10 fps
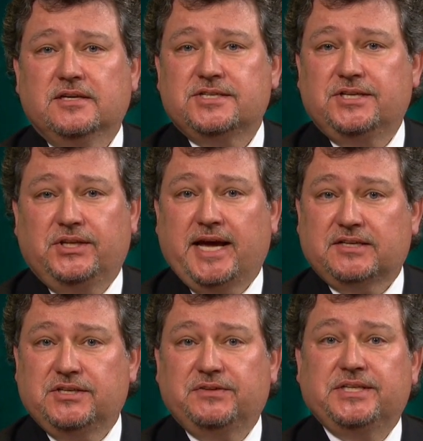see the
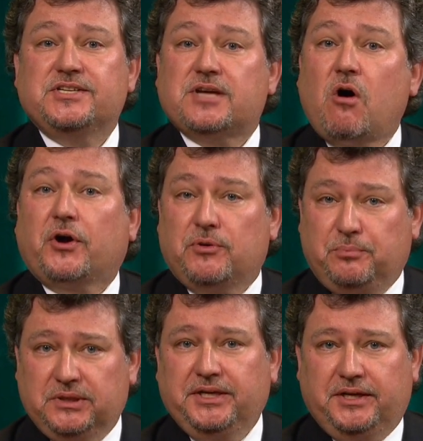activities are
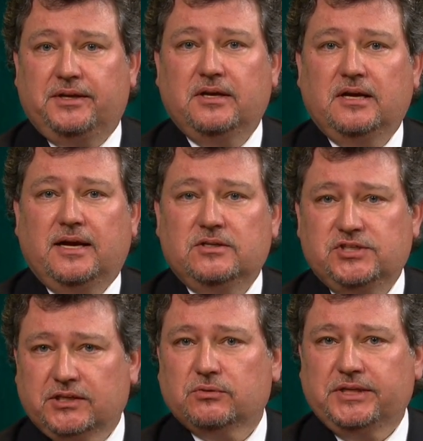completed, and
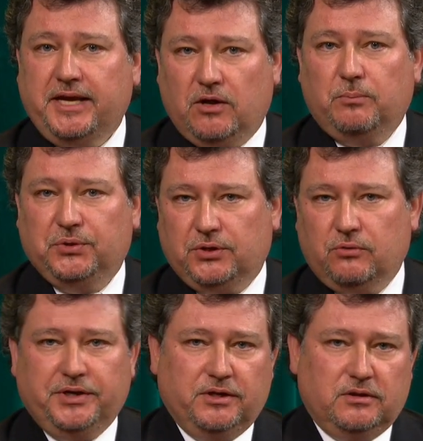generally help with the
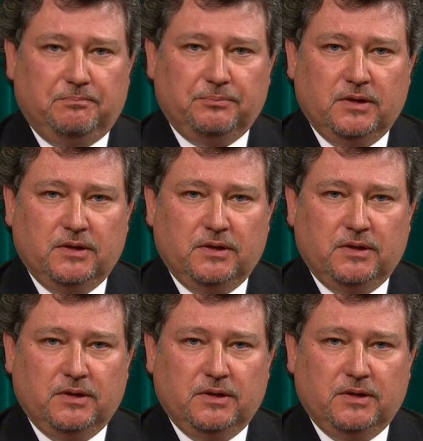curriculum.